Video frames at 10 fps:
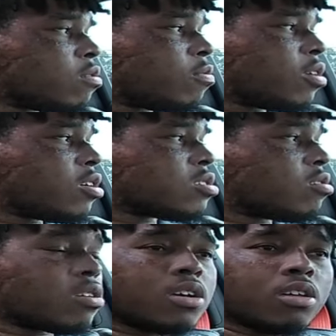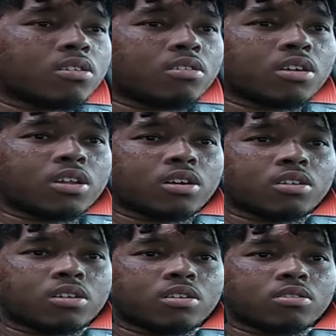We also go
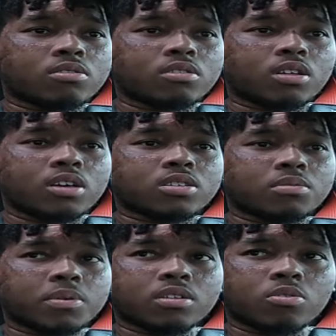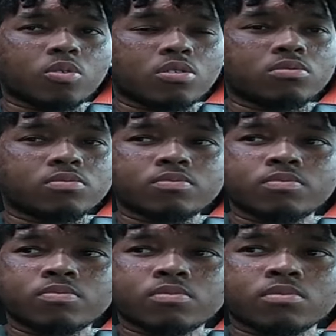get the estimate, the quote,
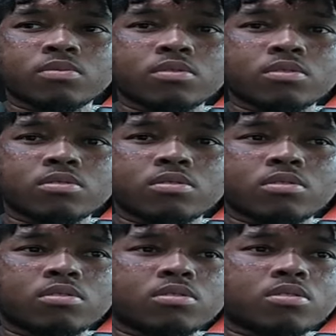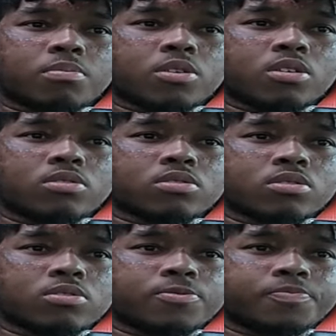tomorrow,
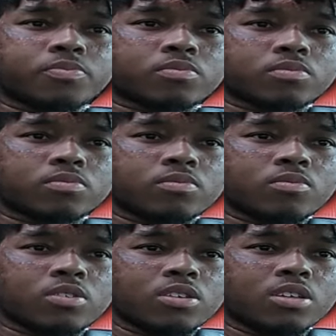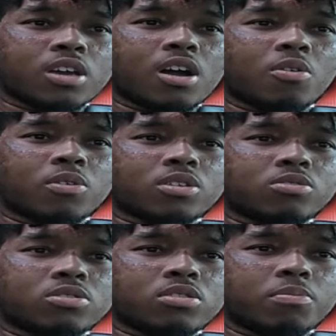so. Yeah, I don't want
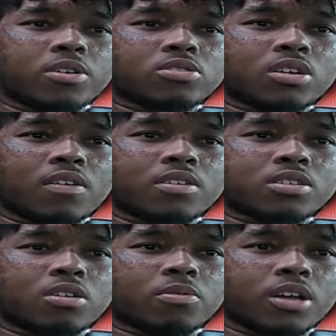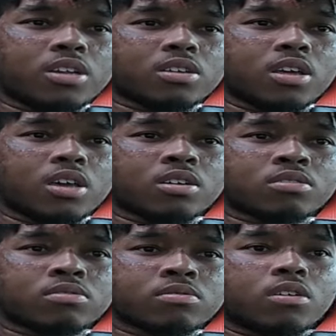to do too much driving. It's going to rain today.
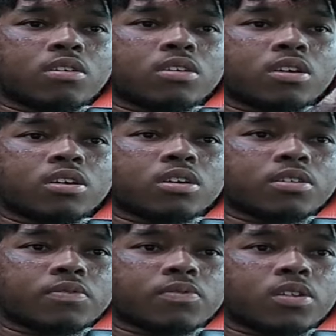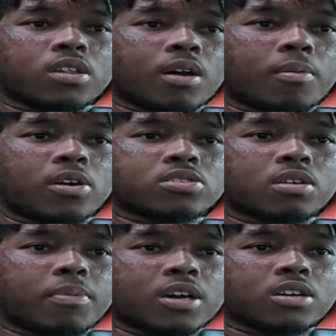Oh, yeah. I'm
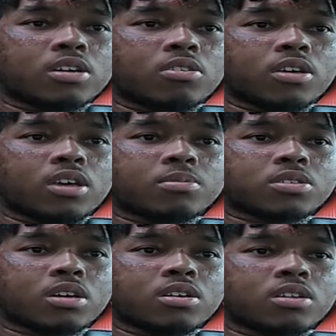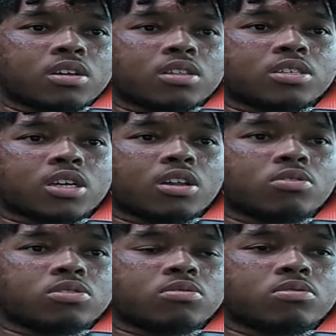also about to go here. I'm starting another
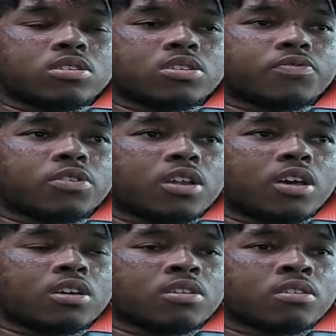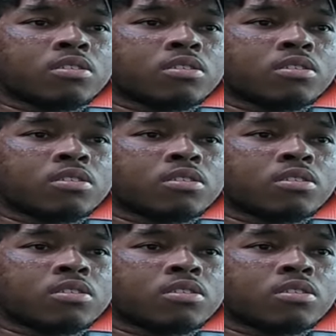channel, too, just for, like,